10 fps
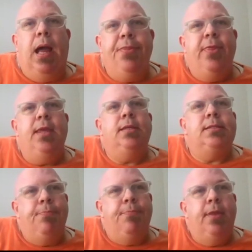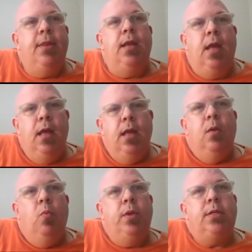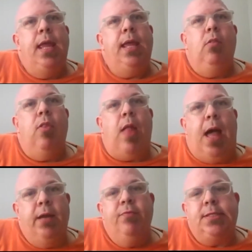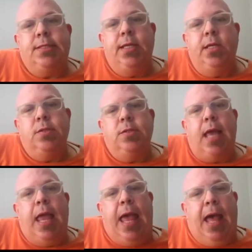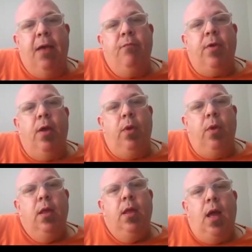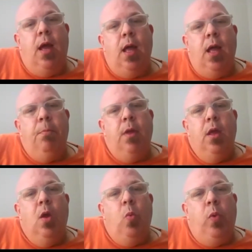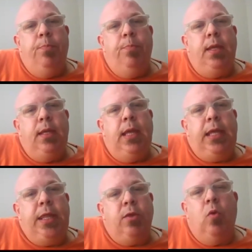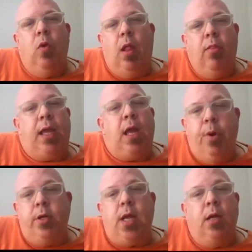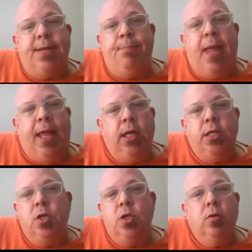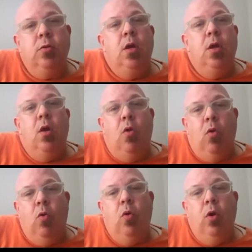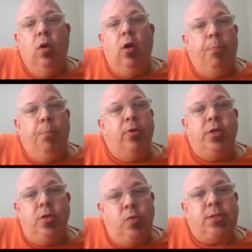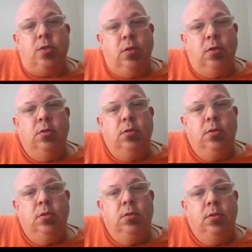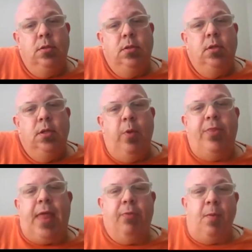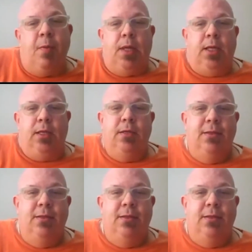think something that would take a lot of the skills I have would be either like a production manager or a producer without the money.